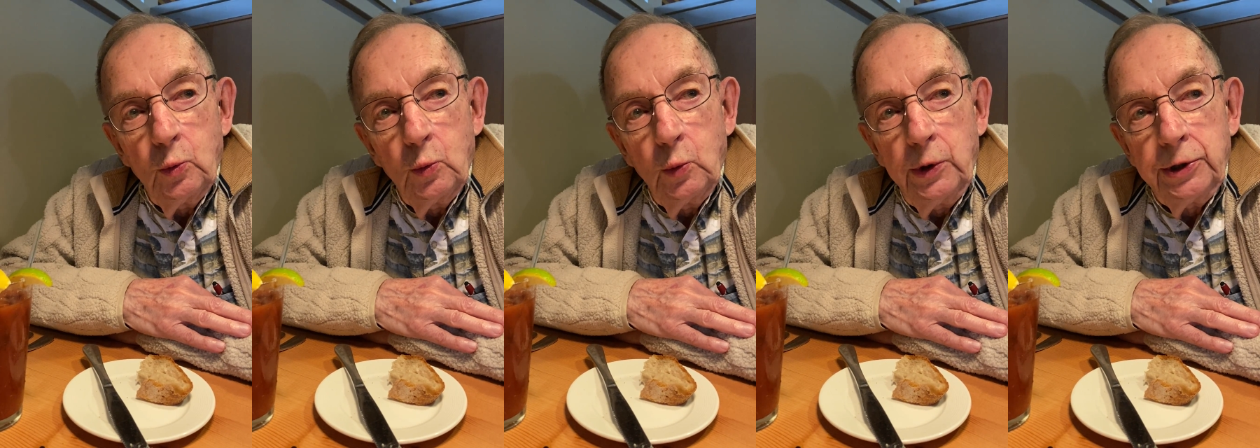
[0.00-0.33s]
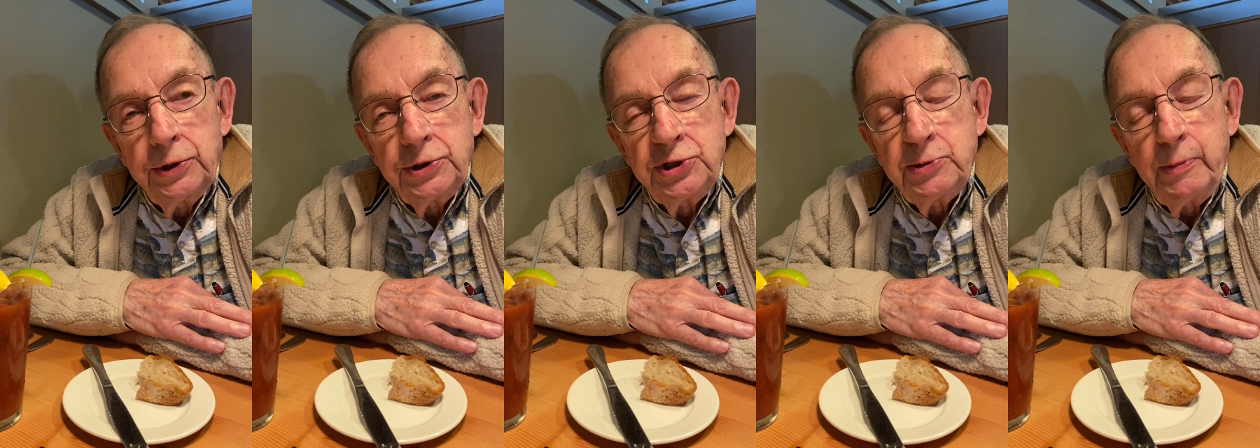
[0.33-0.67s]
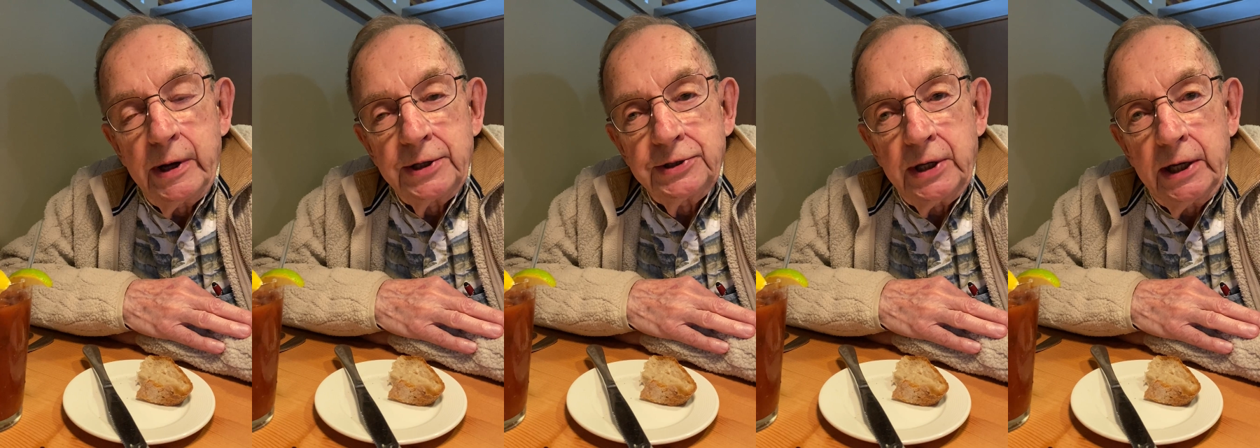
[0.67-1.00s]
we can
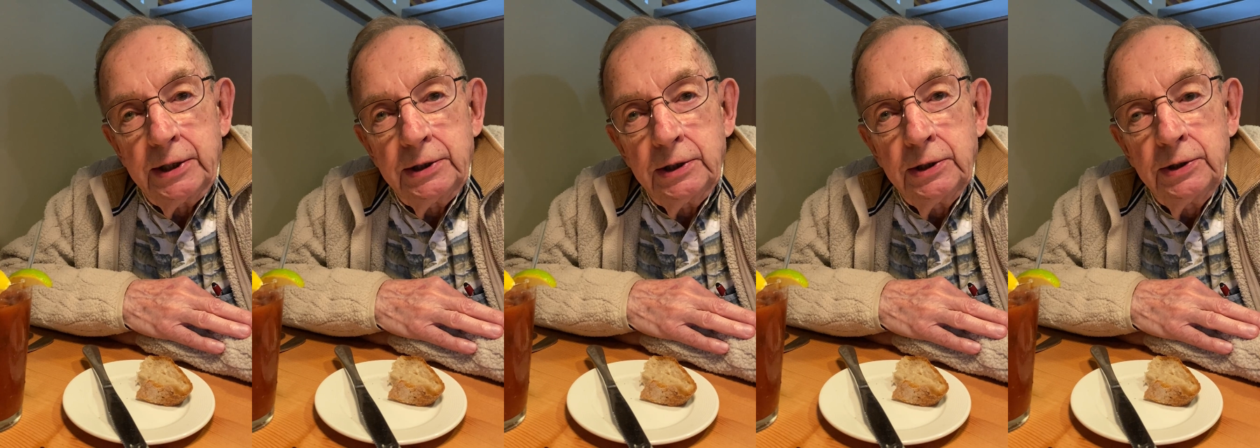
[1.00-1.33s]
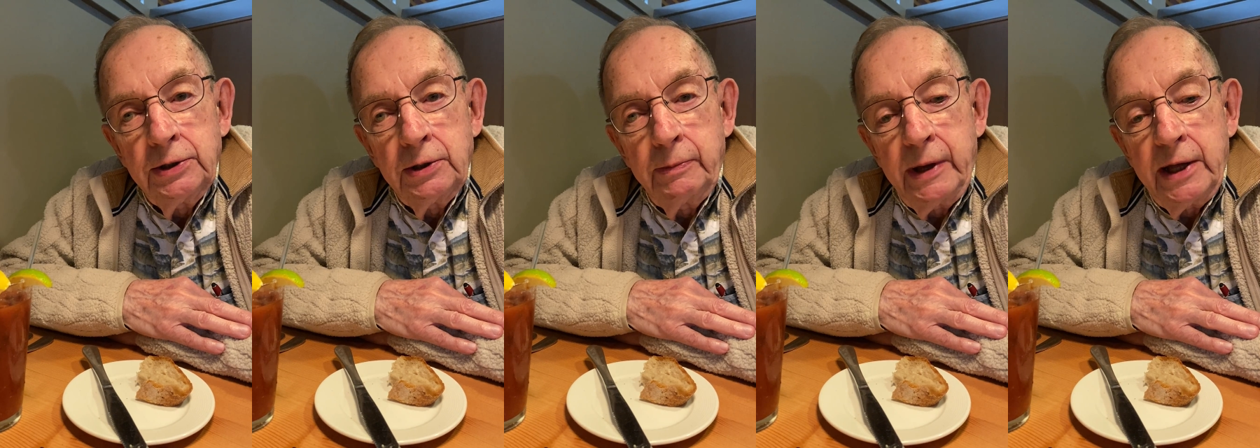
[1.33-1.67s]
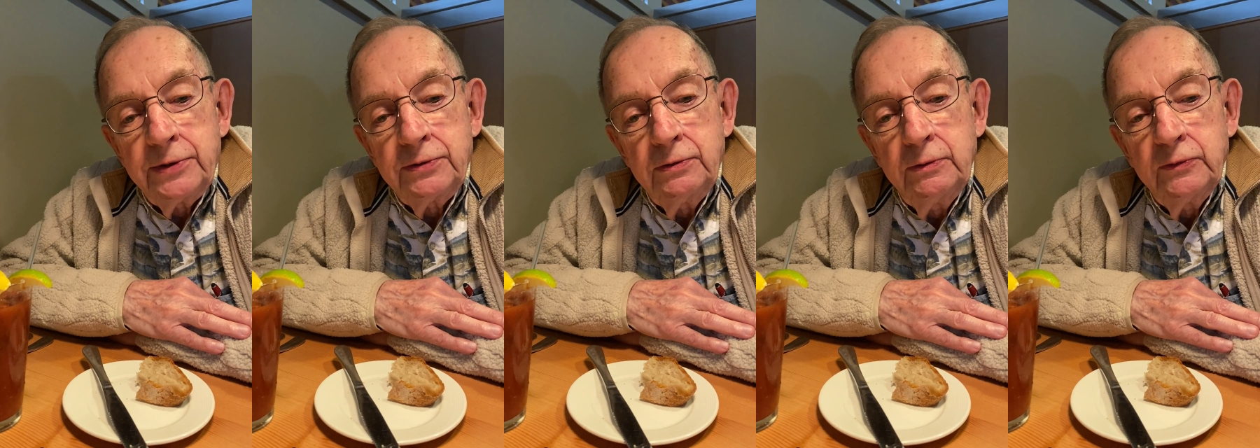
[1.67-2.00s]
spot that in the
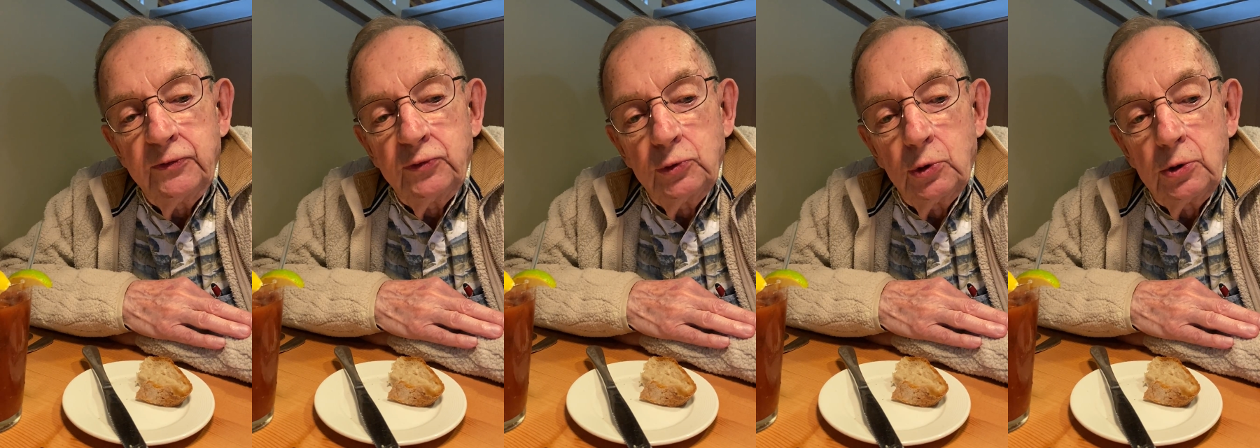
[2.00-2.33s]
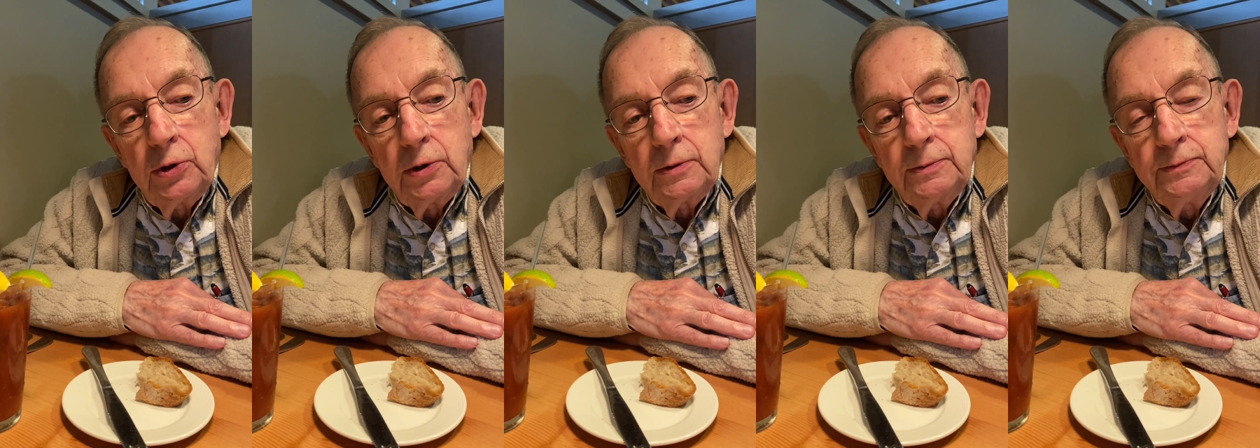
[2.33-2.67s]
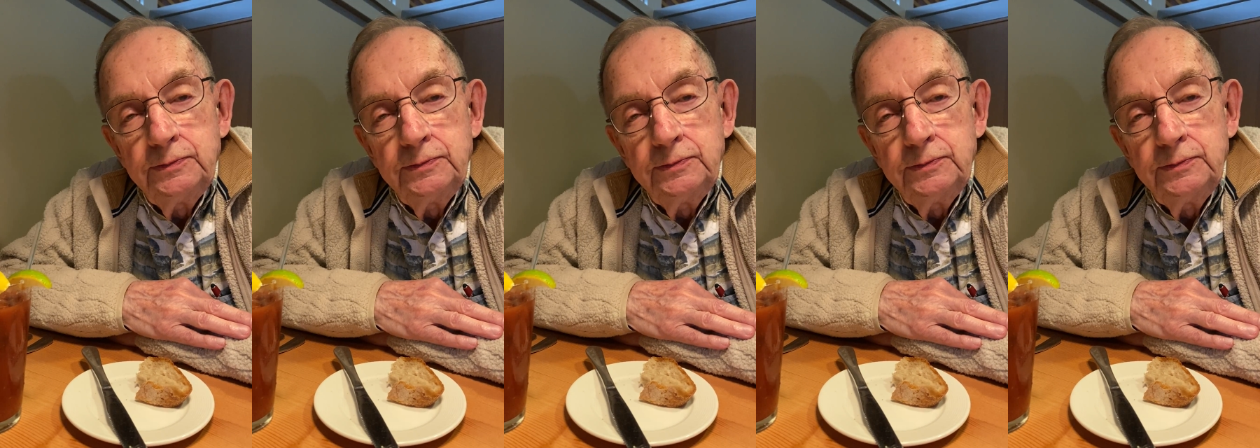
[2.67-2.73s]
bathroom floor